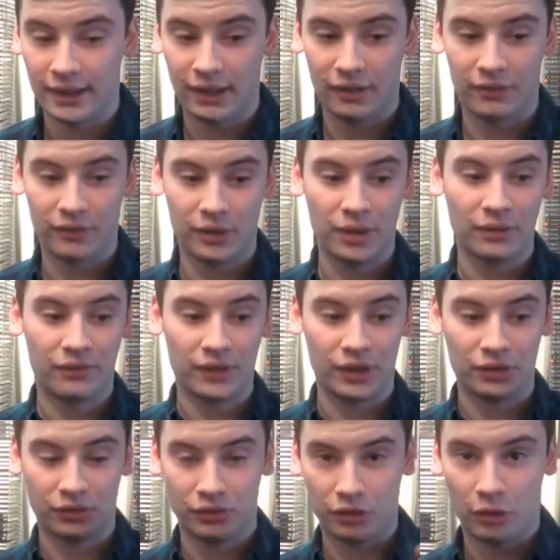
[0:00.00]
you know, viewing
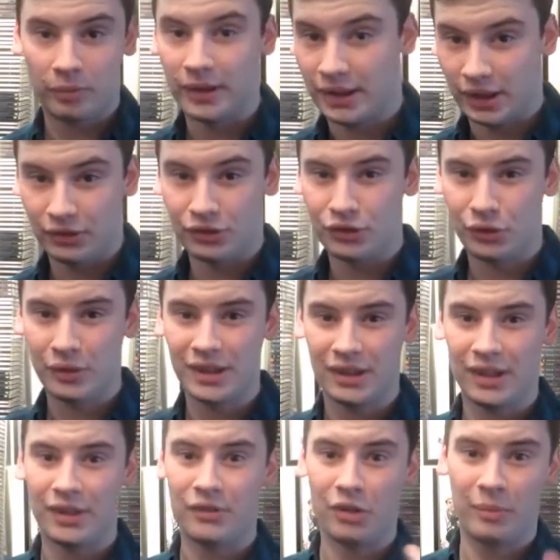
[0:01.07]
figures were dropping, you know, stories
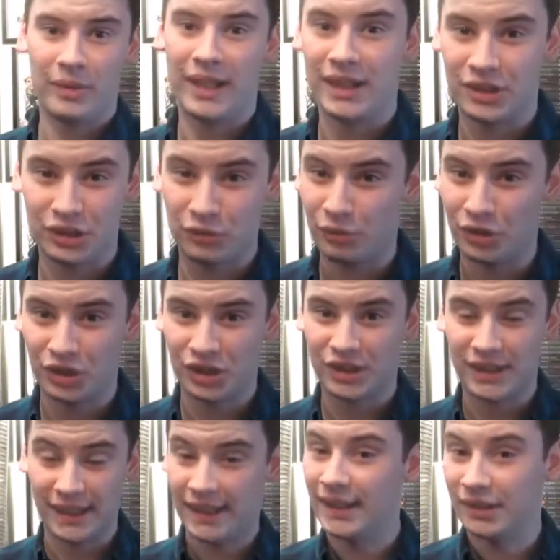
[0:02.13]
like The Dominators were just
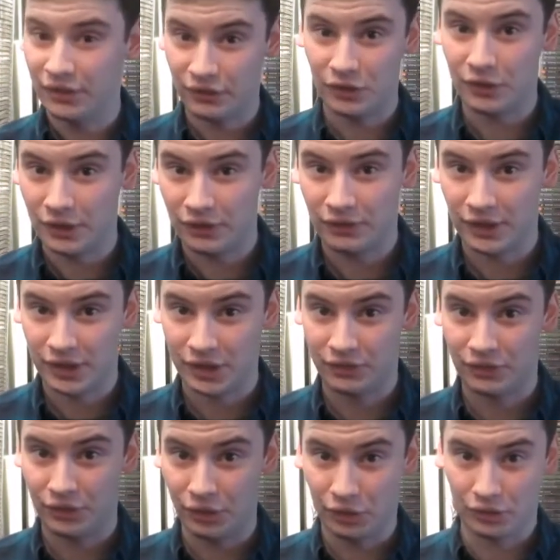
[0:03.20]
killing the viewing figures
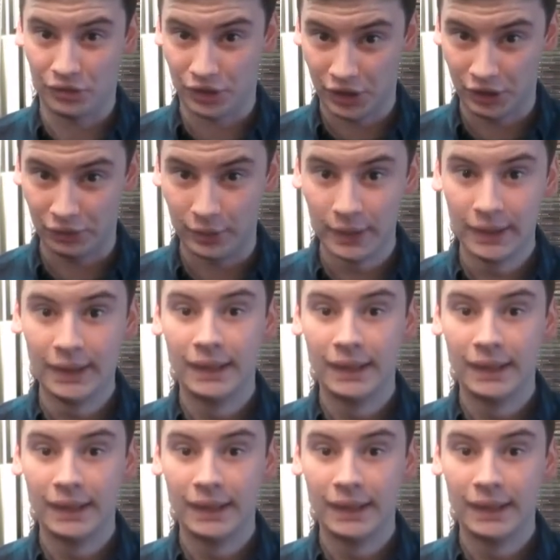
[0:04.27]
for Doctor Who